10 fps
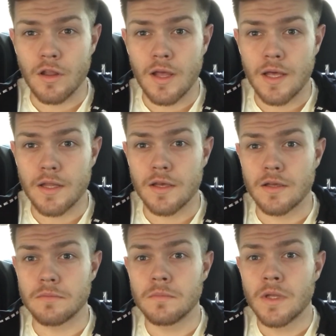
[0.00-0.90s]
lot
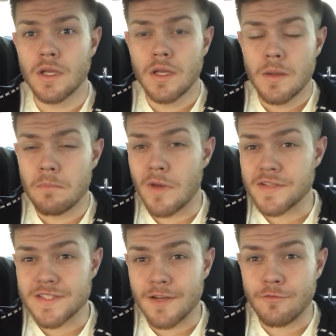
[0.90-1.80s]
of
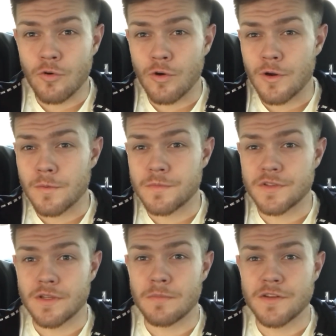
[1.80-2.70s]
Mustang forums
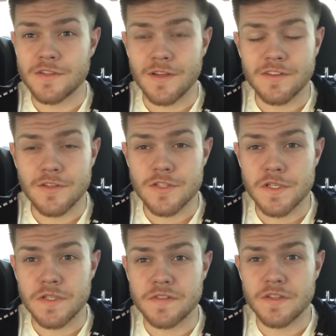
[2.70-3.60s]
and Mustang
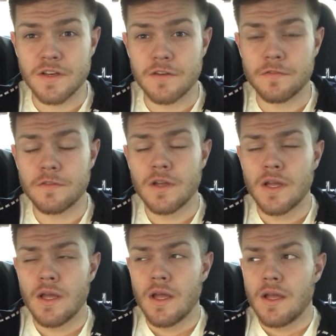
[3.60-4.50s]
6G and stuff.
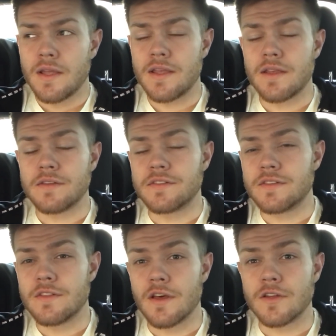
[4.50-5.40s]

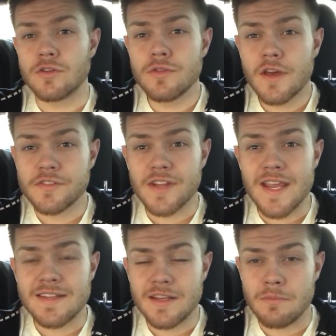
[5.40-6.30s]
Is the
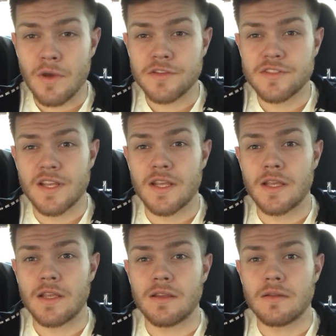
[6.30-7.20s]
2018
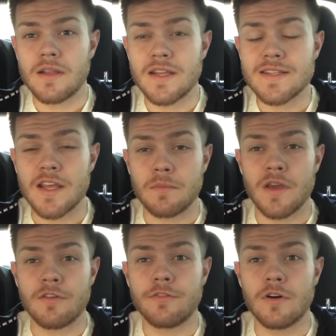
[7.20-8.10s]
Mustang intake
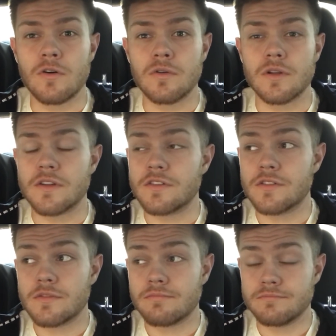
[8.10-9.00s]
manifold
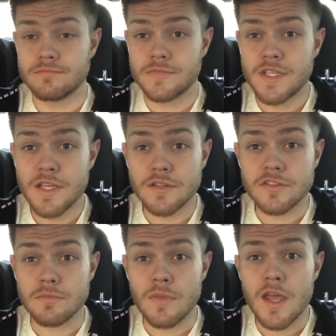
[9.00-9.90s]
is kicking
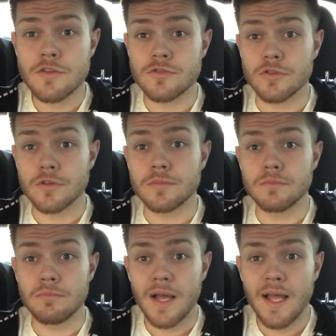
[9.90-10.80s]
some major
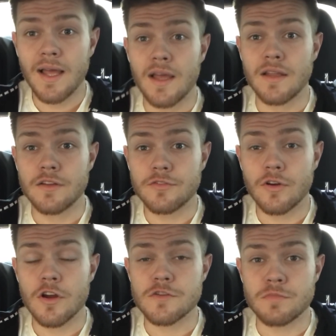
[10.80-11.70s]
behind as
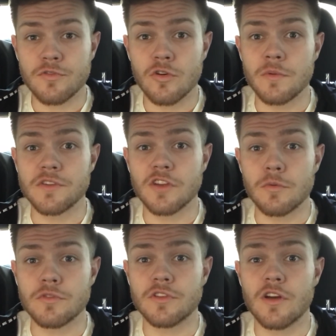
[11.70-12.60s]
far as performance
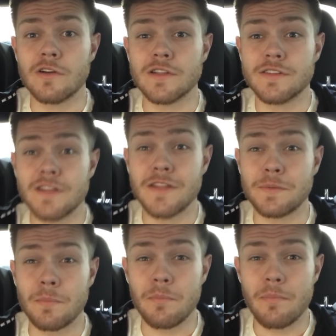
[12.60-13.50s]
numbers go. It's
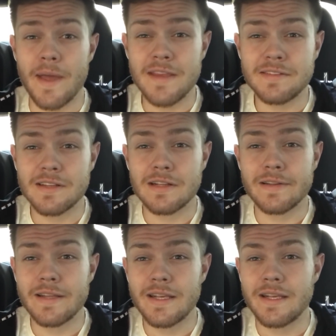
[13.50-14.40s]

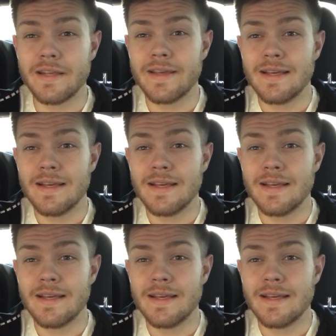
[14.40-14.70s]
basically